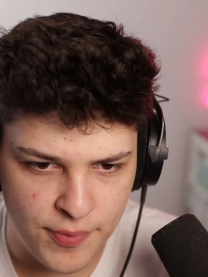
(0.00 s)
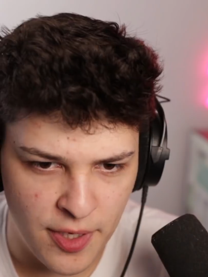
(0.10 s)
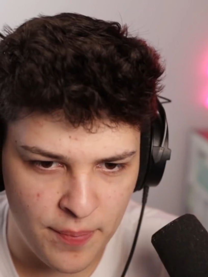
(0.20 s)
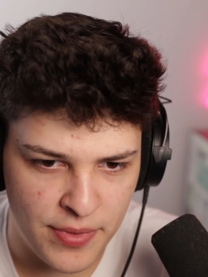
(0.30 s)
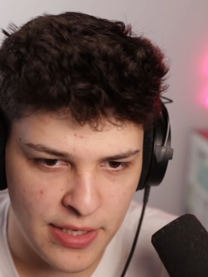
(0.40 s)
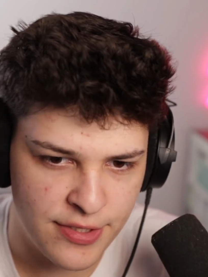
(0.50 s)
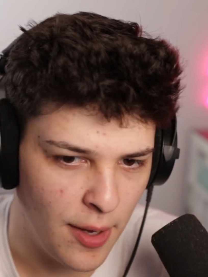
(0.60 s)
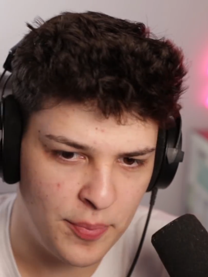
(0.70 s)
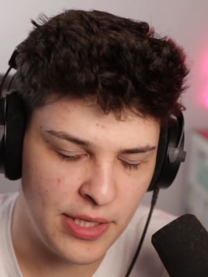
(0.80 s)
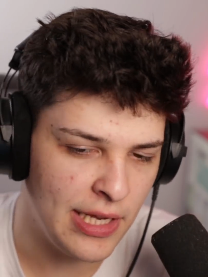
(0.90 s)
Something,
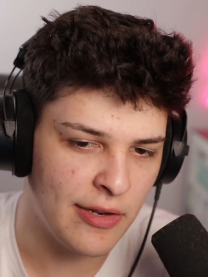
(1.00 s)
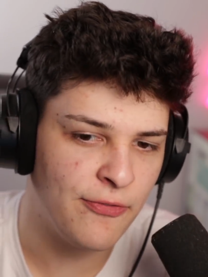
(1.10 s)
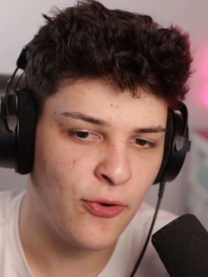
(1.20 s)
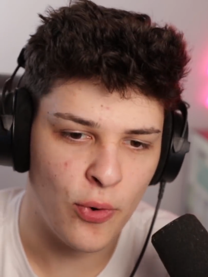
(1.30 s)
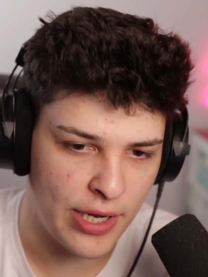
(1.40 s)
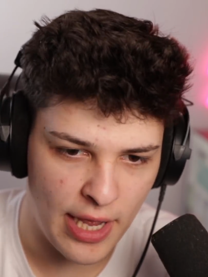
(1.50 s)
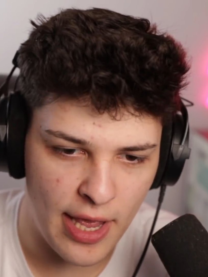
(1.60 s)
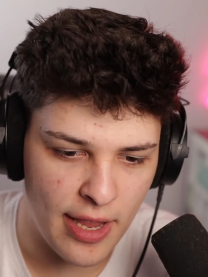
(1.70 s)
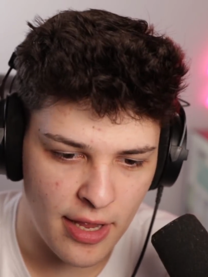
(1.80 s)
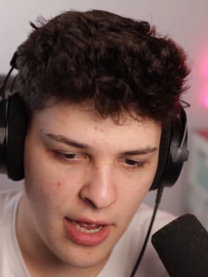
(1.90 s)
something in
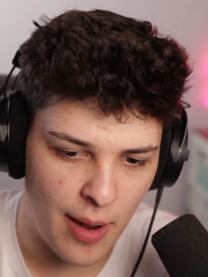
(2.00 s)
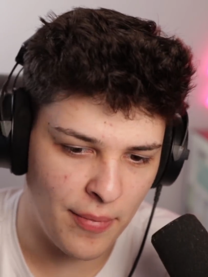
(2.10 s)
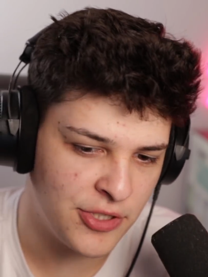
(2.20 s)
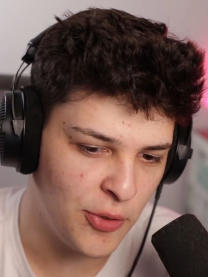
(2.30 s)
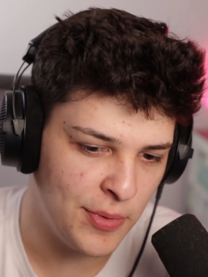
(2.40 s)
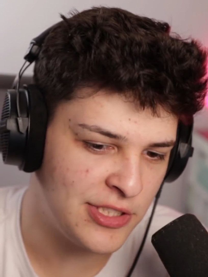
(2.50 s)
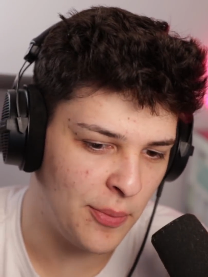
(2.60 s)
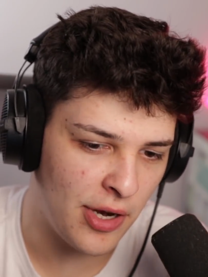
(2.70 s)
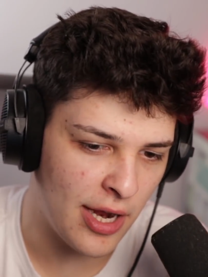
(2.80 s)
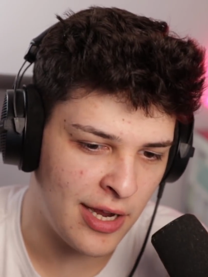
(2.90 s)
4K. I'm assuming
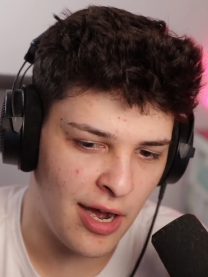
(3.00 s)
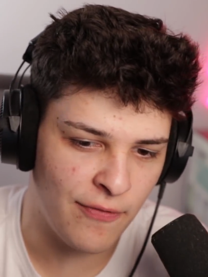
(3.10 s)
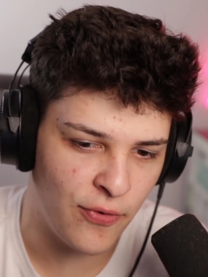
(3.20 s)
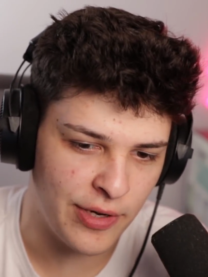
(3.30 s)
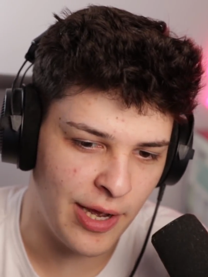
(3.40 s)
someone got caught in 4